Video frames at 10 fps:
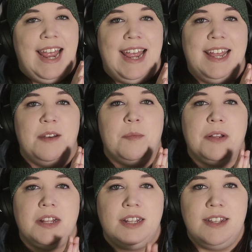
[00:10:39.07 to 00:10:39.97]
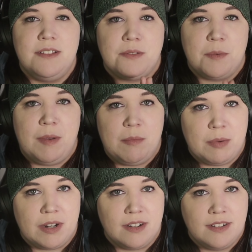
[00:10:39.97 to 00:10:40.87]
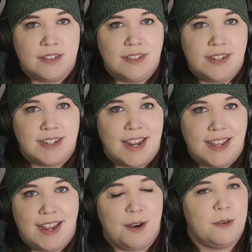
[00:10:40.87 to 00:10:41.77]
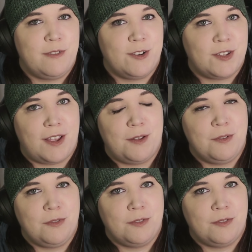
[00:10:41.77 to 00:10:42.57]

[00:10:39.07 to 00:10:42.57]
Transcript: And please remember to take care of yourself.